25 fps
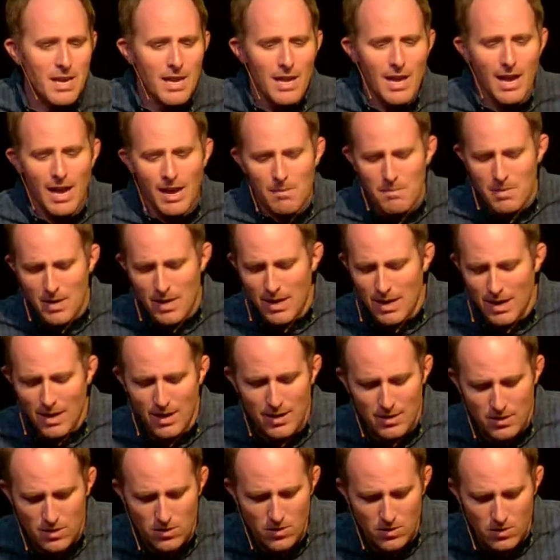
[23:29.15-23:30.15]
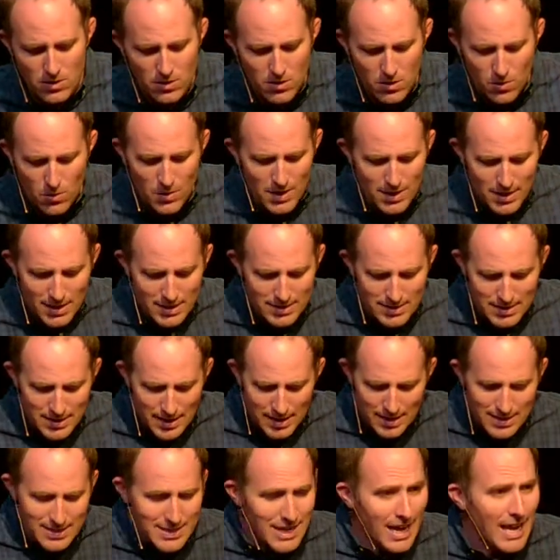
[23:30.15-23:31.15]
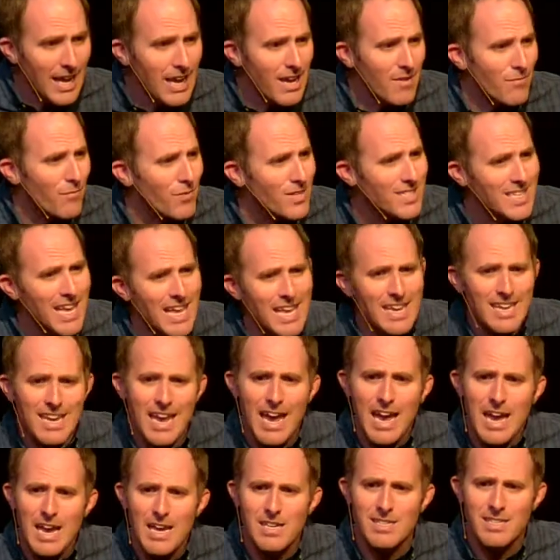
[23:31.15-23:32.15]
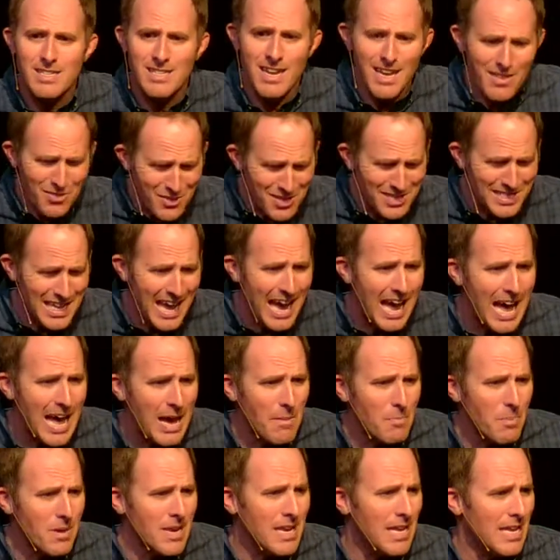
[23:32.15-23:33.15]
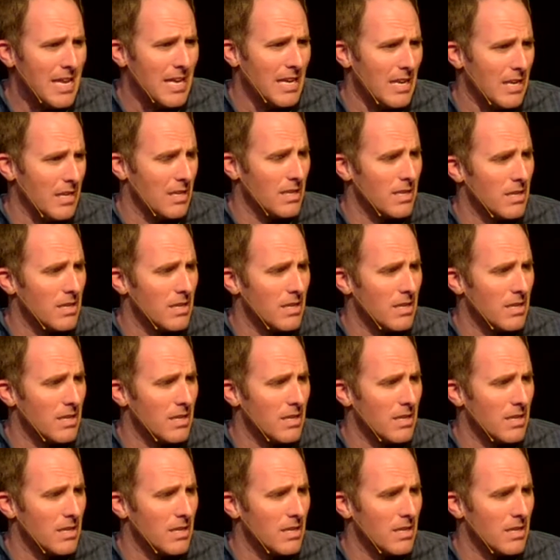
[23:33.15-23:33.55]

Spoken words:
I've been doing this diet for 10 days and nothing's happening.